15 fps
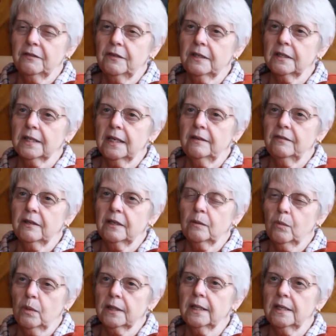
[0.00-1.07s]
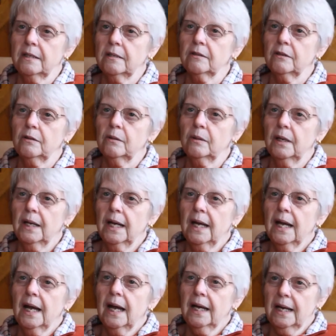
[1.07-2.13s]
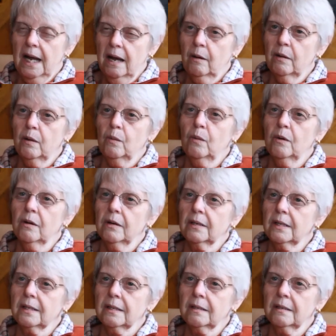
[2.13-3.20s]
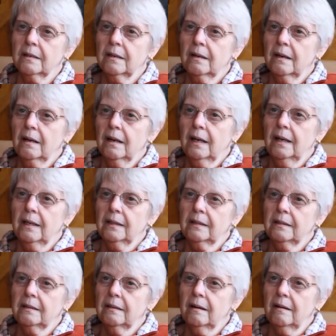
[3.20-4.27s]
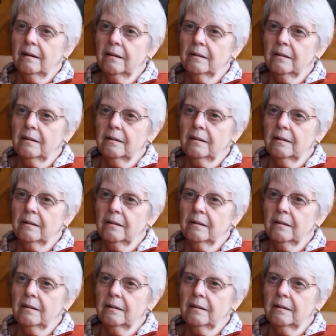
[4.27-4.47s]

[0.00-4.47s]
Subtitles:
at FieldHaven and what they do and how it works. And